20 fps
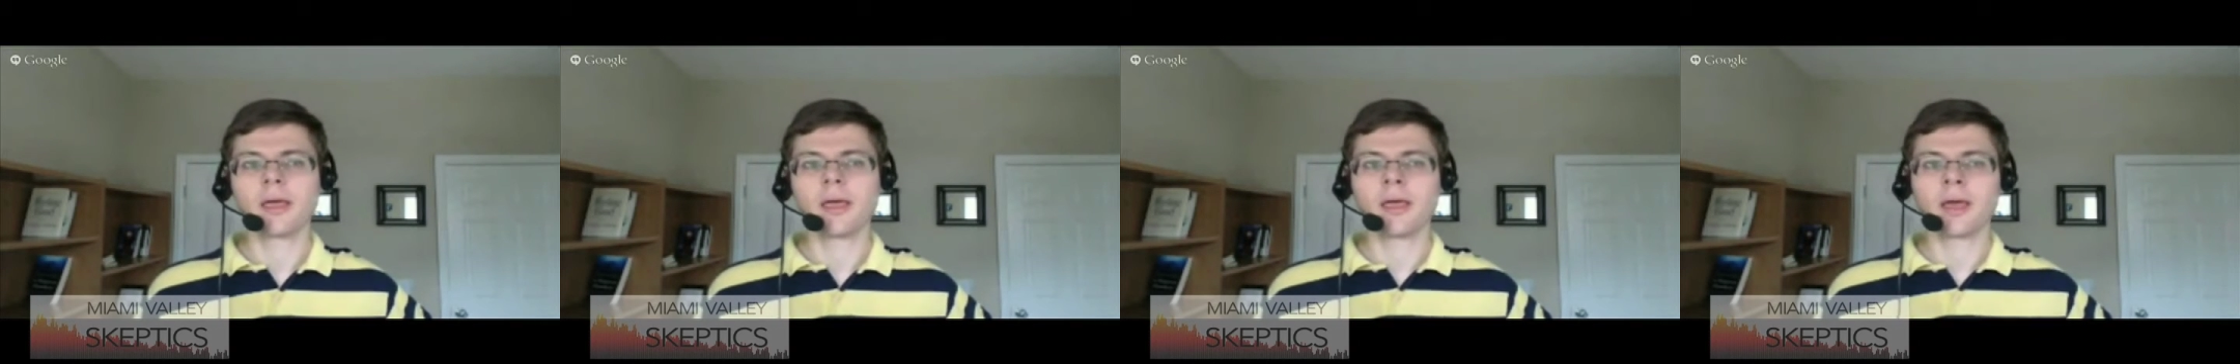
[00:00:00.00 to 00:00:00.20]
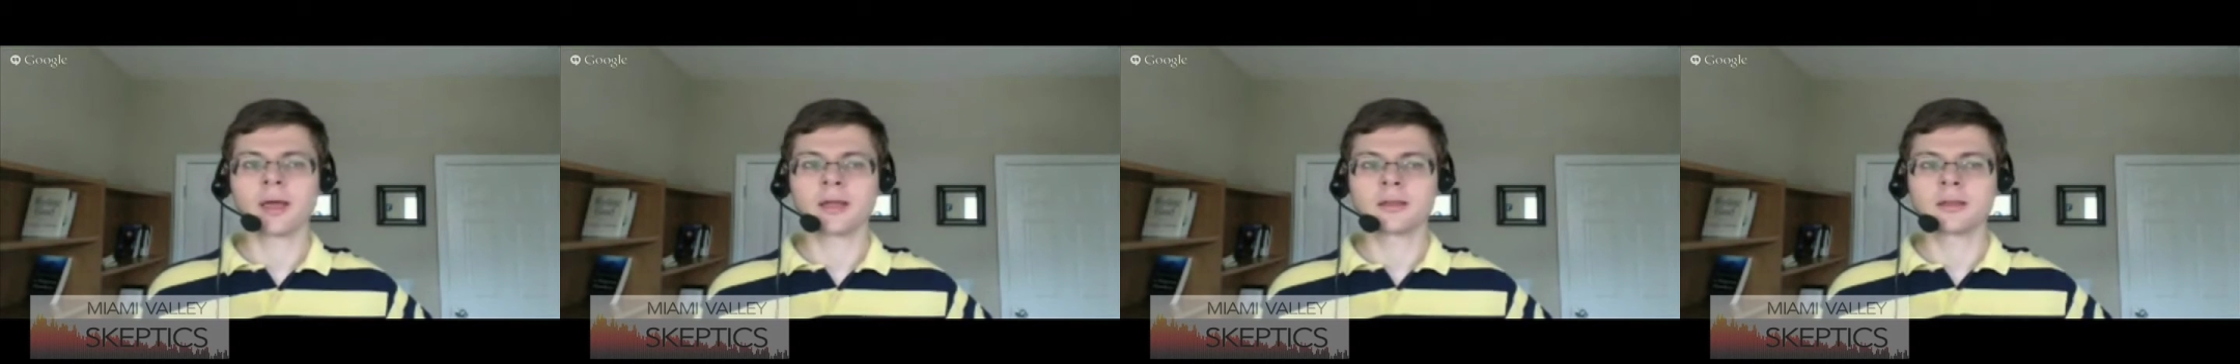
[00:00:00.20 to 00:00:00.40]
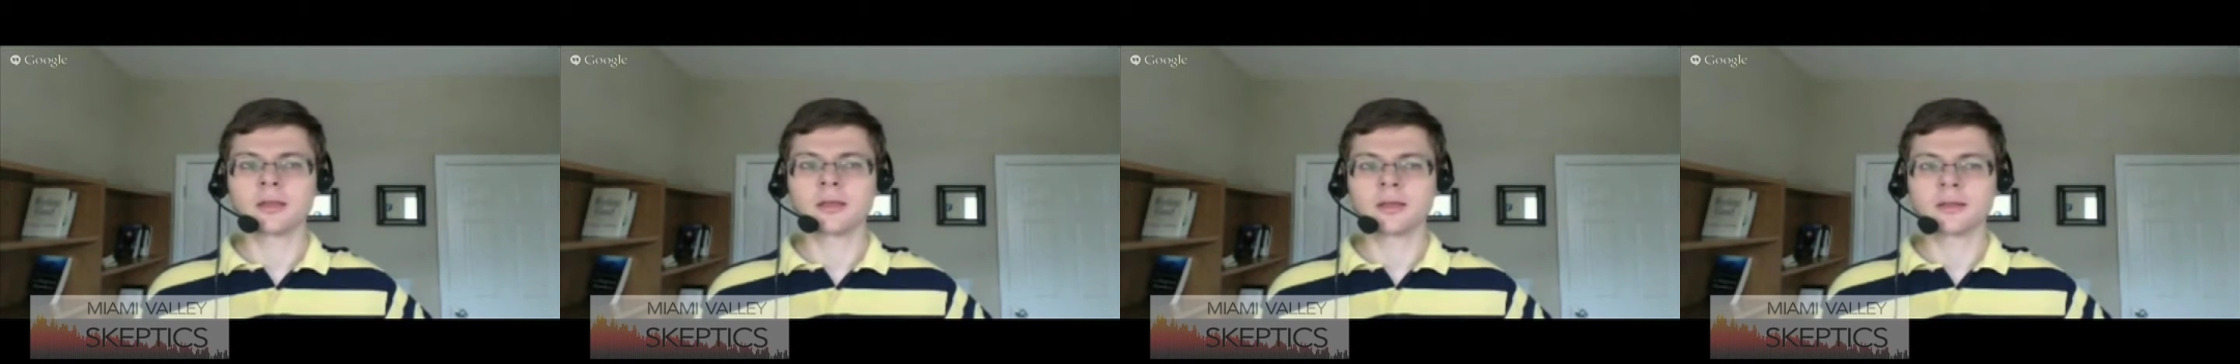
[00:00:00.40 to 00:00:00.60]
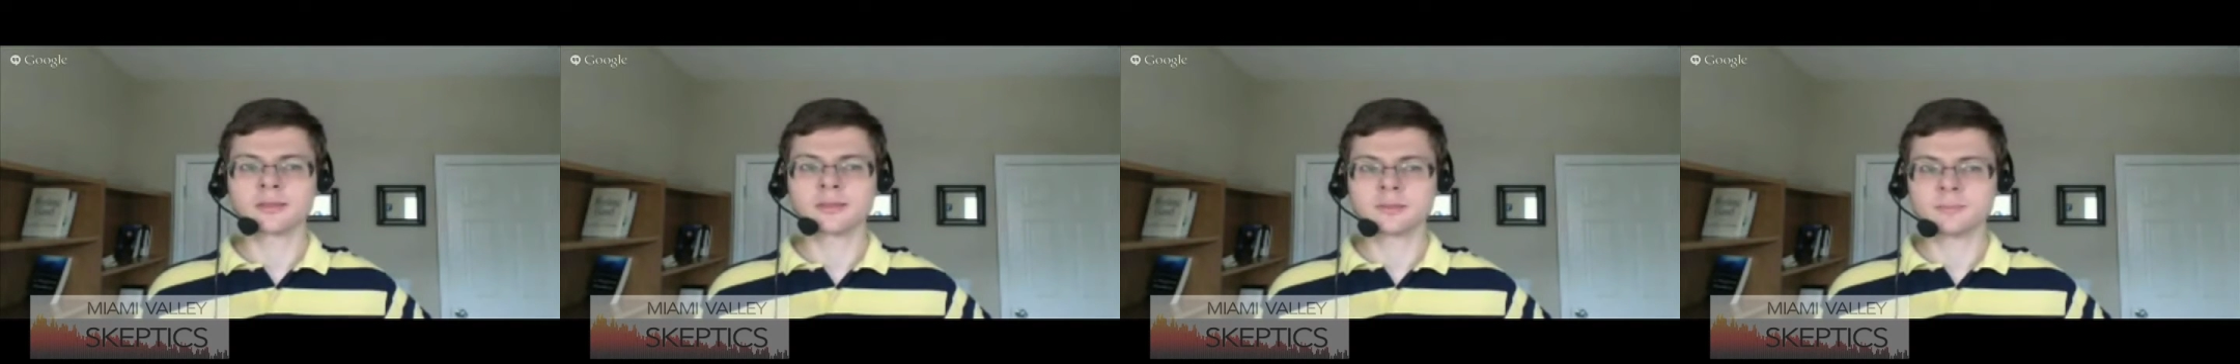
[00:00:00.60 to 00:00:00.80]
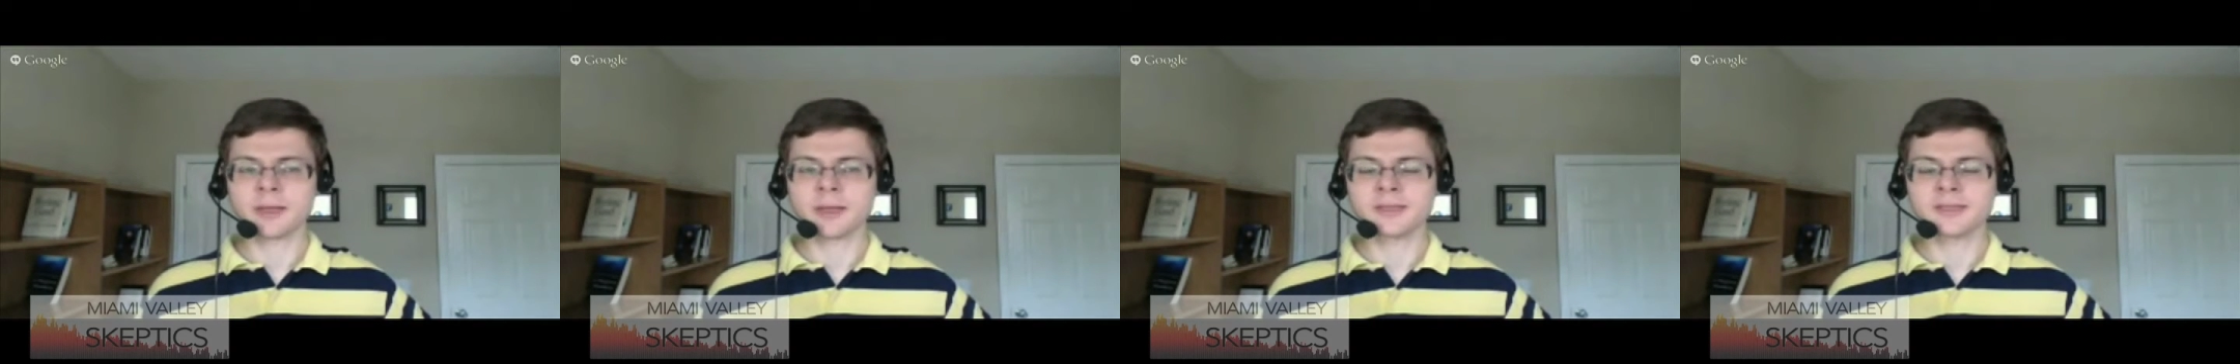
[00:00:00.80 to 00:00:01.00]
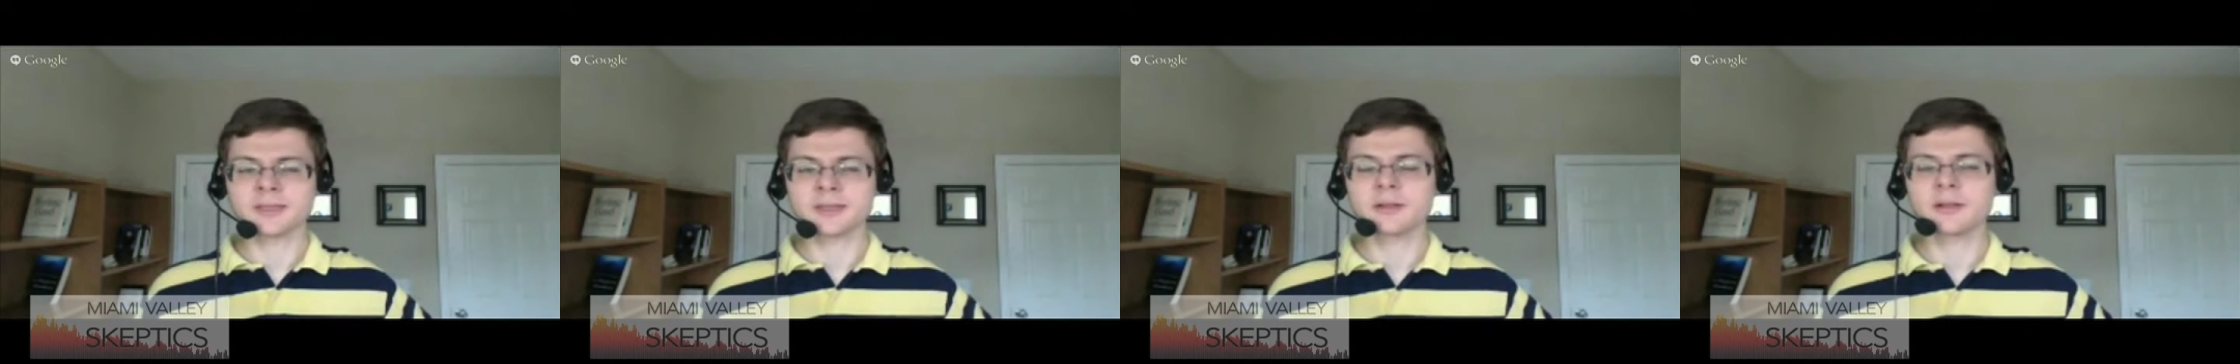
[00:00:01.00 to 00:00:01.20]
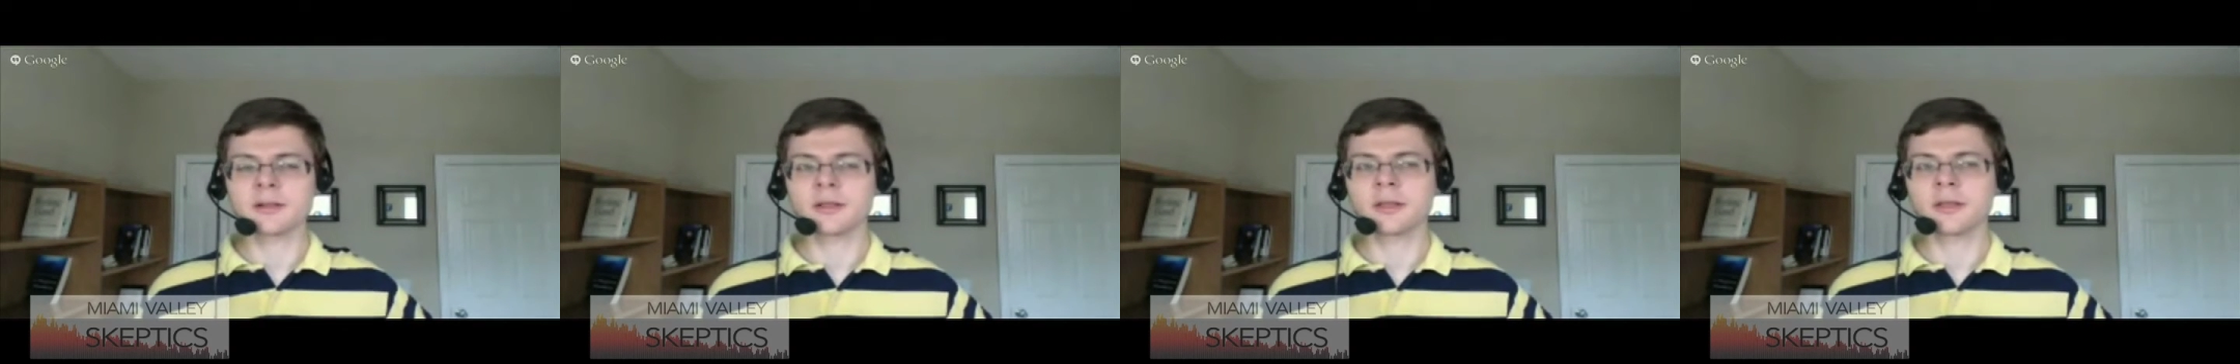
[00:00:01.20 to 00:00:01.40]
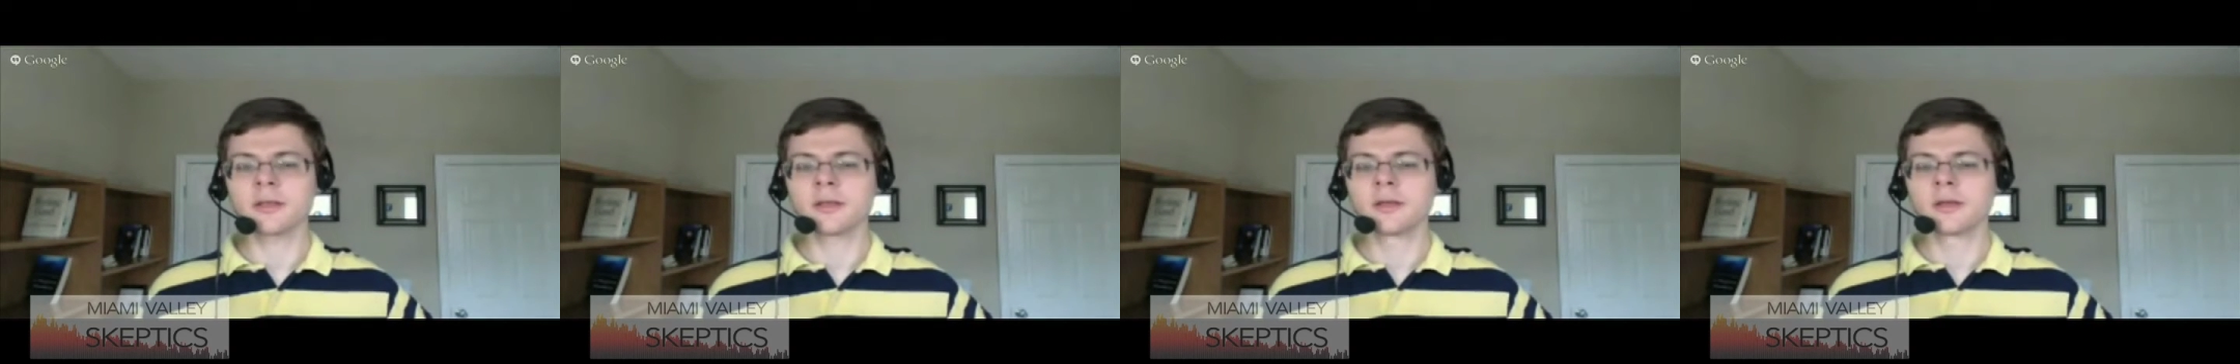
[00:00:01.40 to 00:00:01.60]
And it's
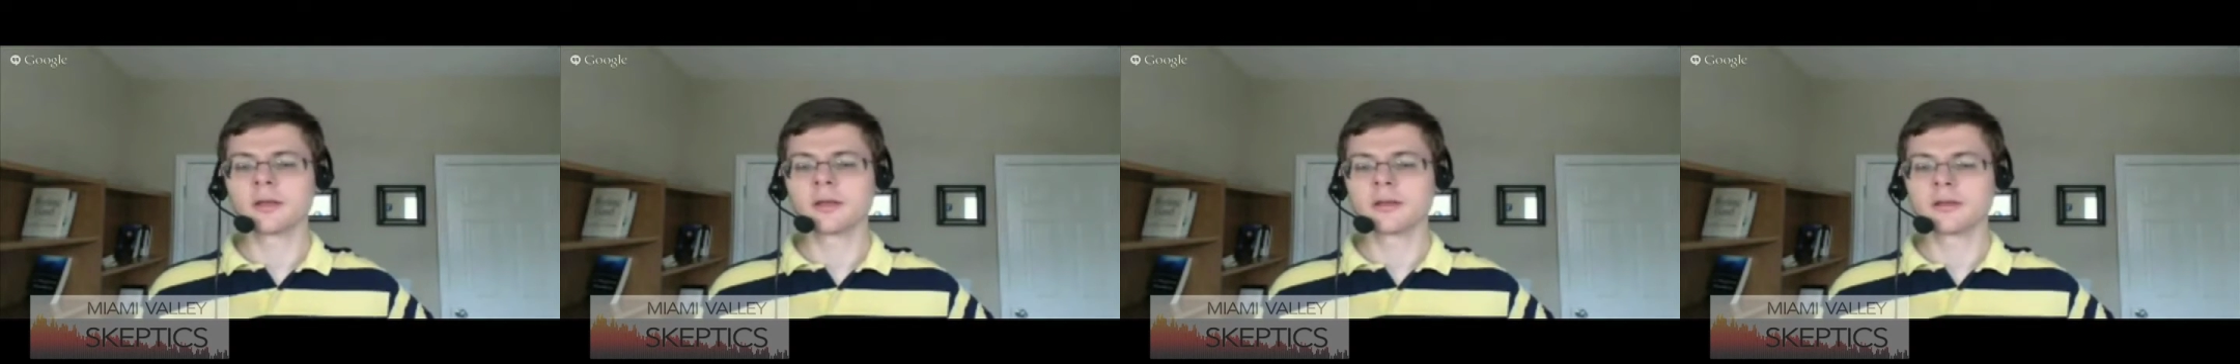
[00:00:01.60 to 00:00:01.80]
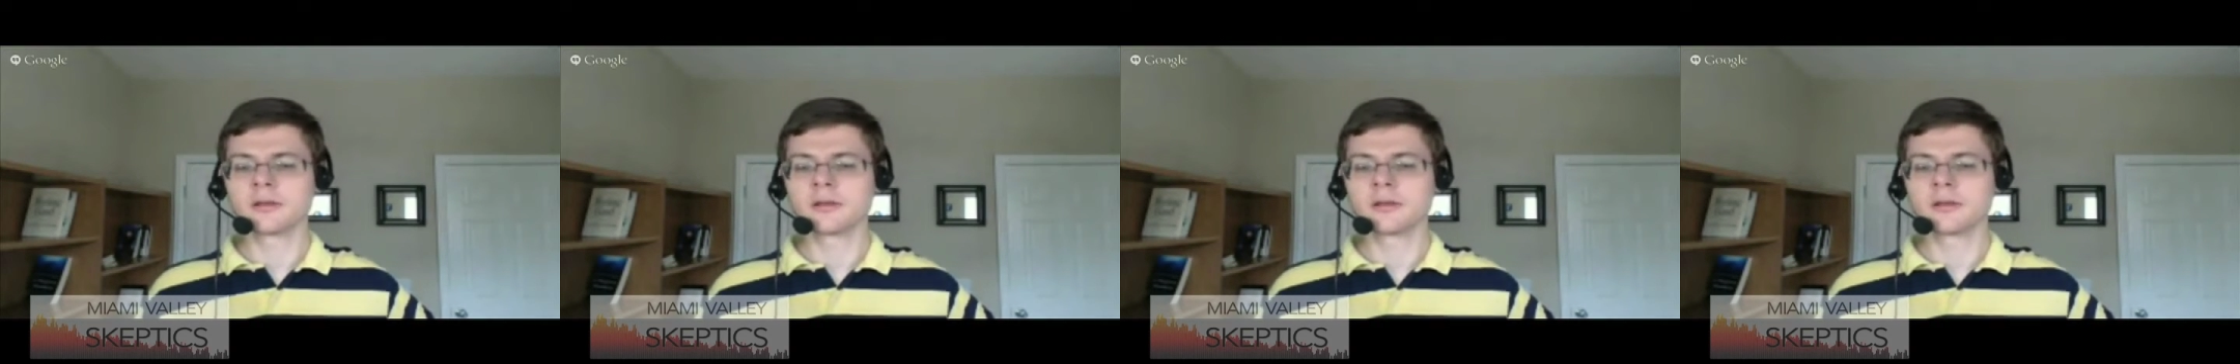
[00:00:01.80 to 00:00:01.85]
basically